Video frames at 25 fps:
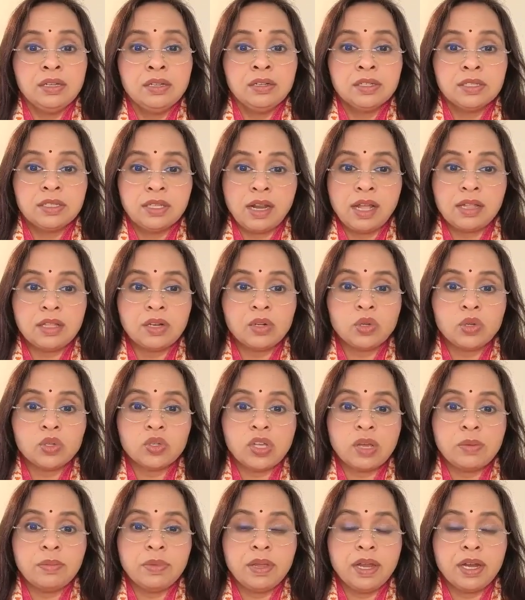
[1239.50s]
Sanatan
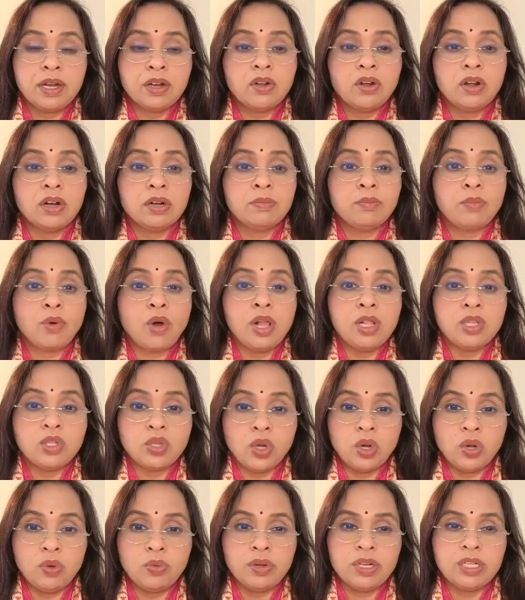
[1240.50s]
Goswami had got boils
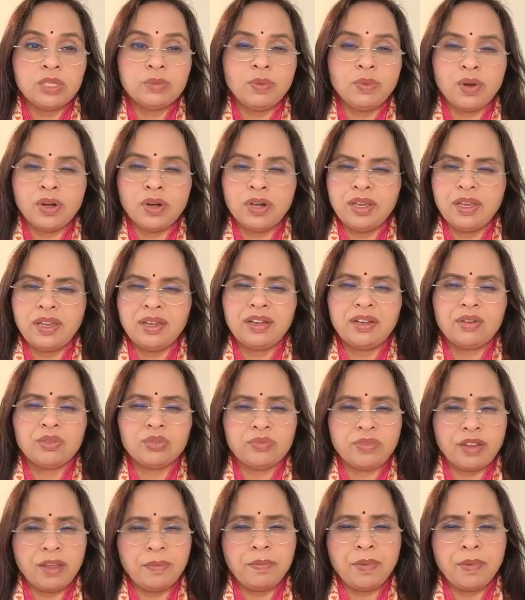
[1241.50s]
all over his body and it was
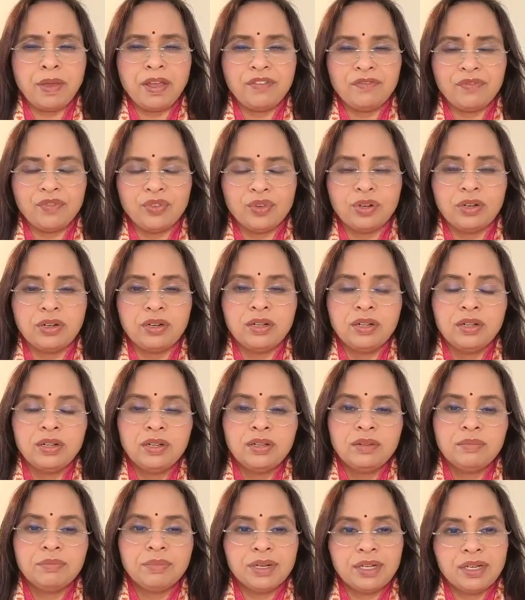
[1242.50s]
very painful,
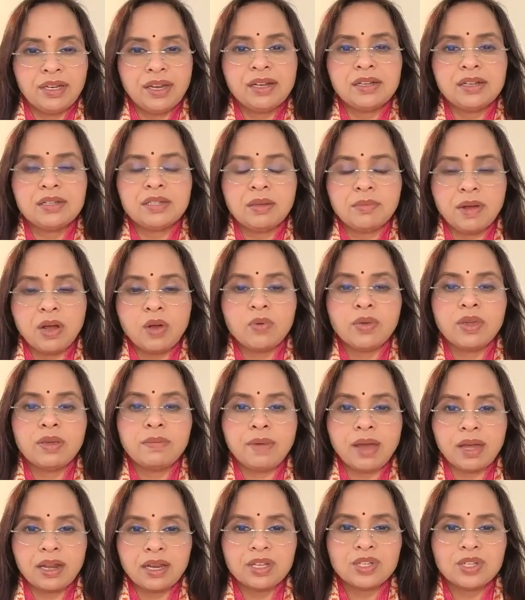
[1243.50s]
but yet somehow he
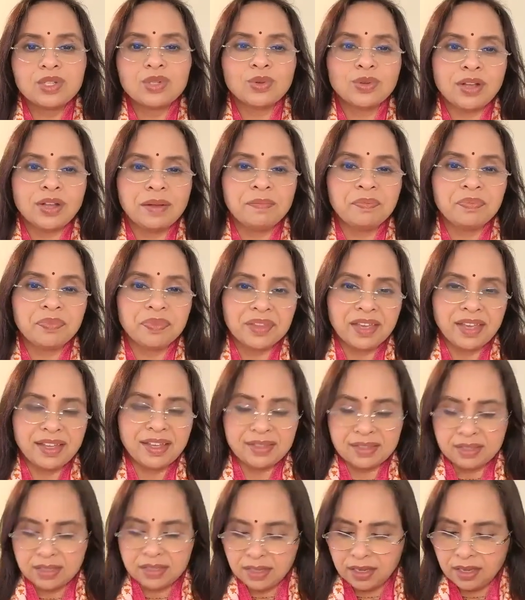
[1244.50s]
managed to come
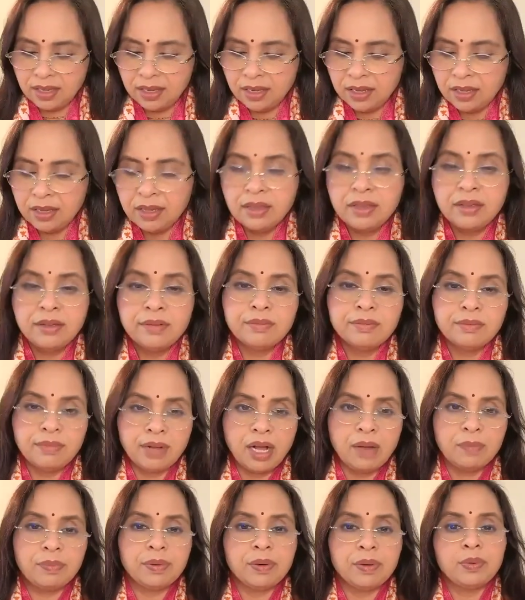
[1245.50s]
and see
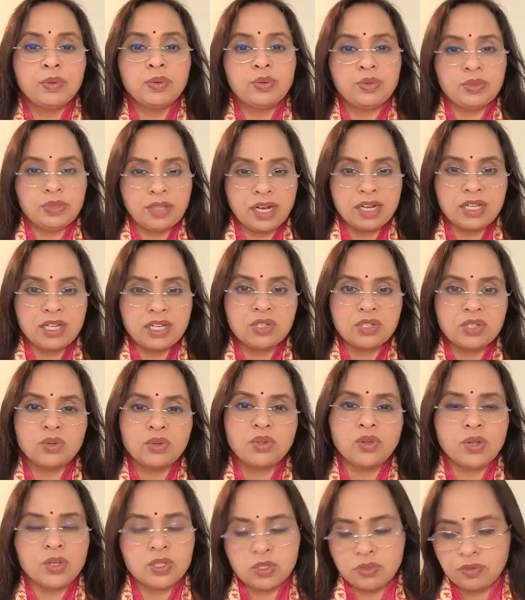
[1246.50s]
Mahaprabhu. That story
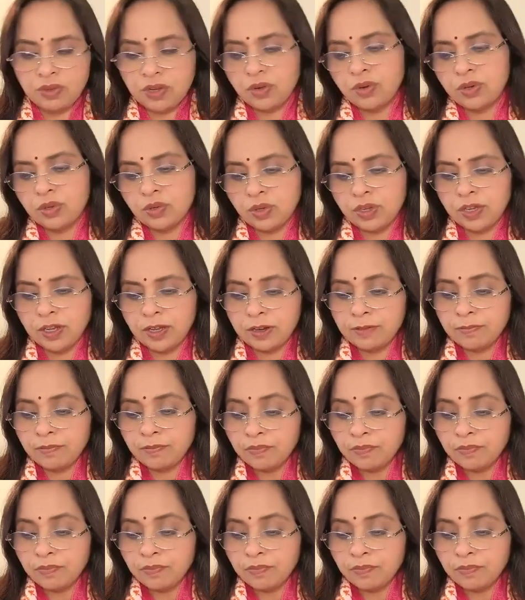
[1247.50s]
also we are going to hear.